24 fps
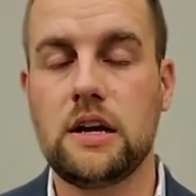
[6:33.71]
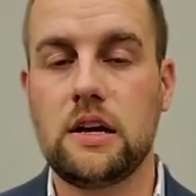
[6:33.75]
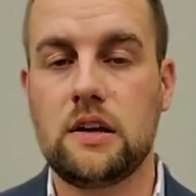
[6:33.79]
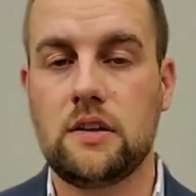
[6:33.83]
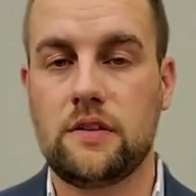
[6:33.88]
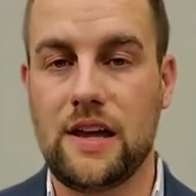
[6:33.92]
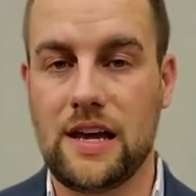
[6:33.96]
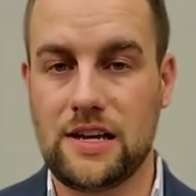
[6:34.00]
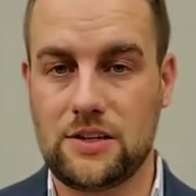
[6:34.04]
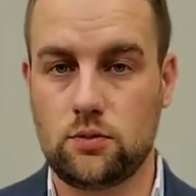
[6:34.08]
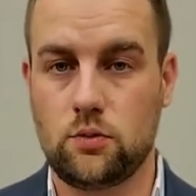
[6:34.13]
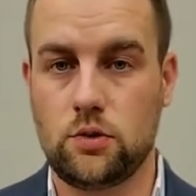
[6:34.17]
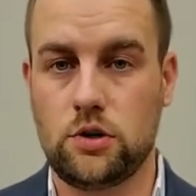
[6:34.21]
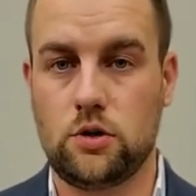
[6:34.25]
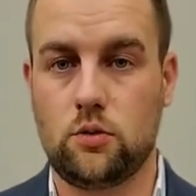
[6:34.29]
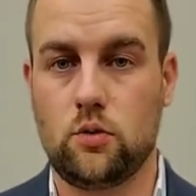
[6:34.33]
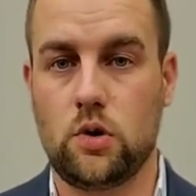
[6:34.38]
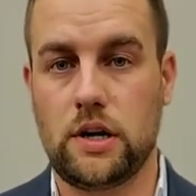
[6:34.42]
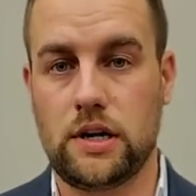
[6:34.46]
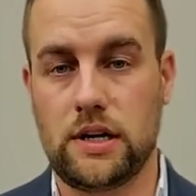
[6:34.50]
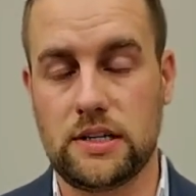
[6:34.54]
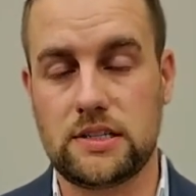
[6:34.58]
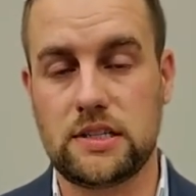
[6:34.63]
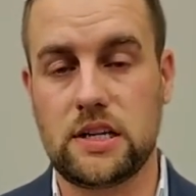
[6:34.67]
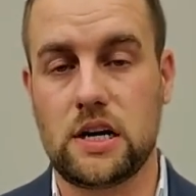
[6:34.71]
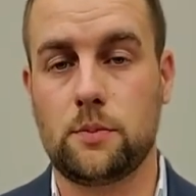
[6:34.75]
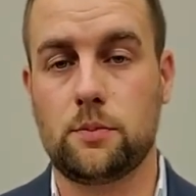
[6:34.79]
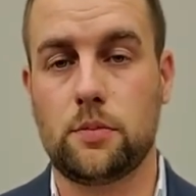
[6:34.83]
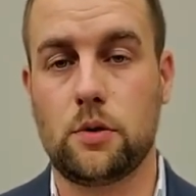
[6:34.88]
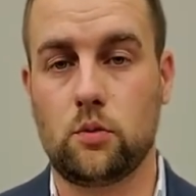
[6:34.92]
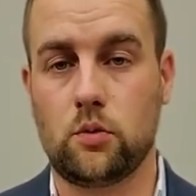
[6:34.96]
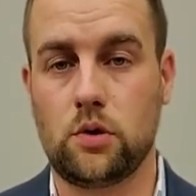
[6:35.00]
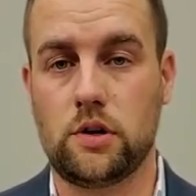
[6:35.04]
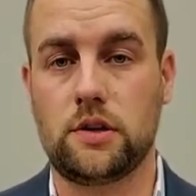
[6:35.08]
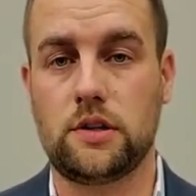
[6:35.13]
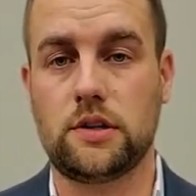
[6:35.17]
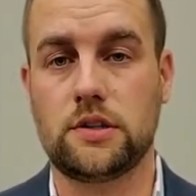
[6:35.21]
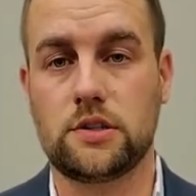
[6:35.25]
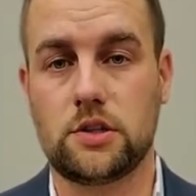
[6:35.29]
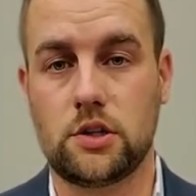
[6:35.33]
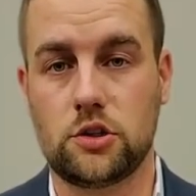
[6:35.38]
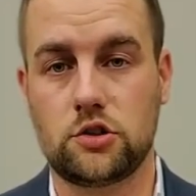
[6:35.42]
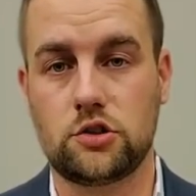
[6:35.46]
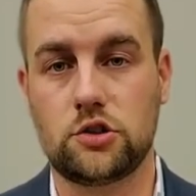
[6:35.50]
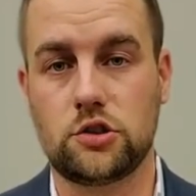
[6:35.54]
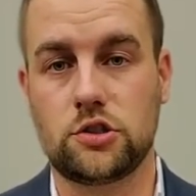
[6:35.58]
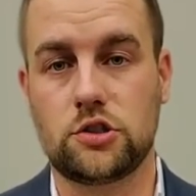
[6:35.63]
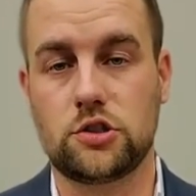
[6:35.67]
that's when you want to get set up on one of these
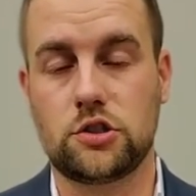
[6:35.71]
searches.